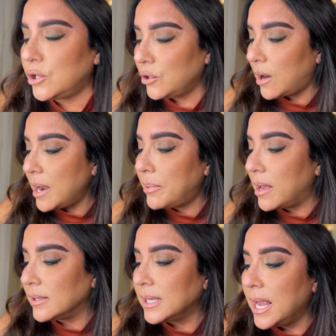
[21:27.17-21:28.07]
your
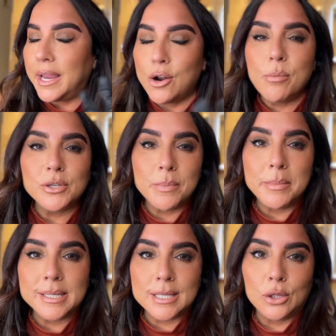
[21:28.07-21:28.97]
eyebrows. It almost
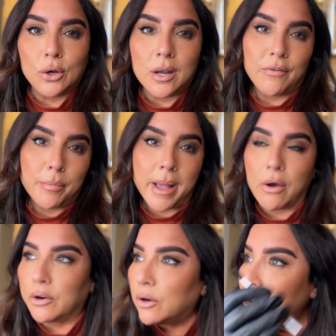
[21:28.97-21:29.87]
mimics the look of a
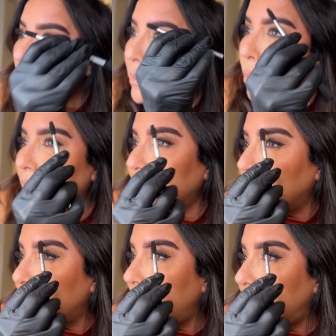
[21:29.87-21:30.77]
powder, but what I
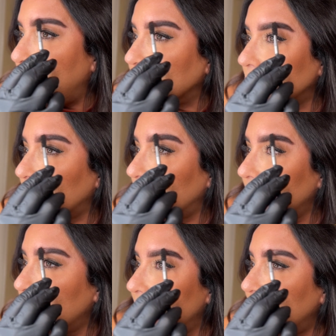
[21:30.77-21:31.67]
like about pencil
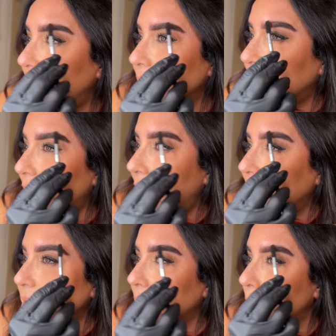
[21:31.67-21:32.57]
is that it
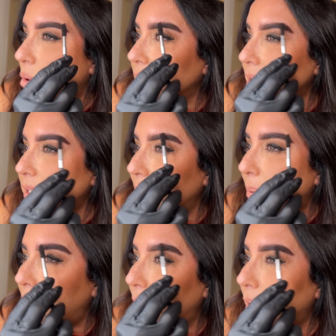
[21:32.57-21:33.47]
has more stay
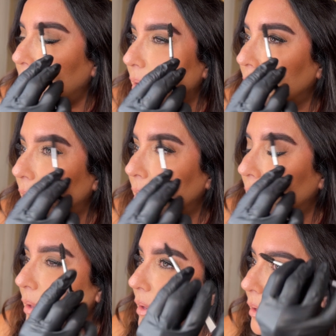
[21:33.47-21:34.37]
power.
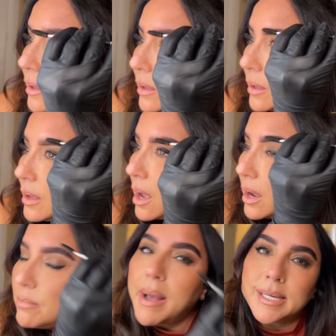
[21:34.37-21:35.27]

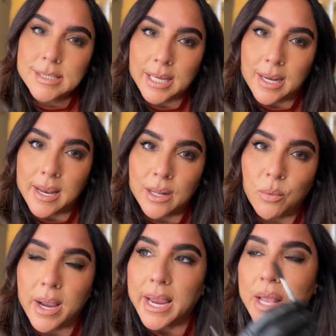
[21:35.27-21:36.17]
On my skin
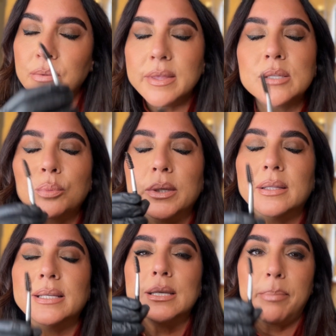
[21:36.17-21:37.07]
anyway. And this
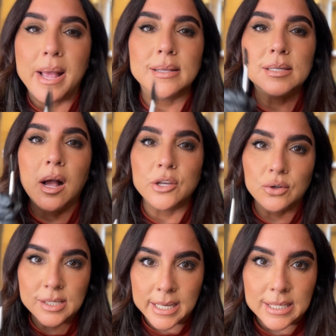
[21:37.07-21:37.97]
really depends on
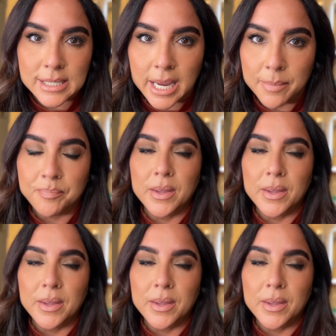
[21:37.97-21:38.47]
your skin type.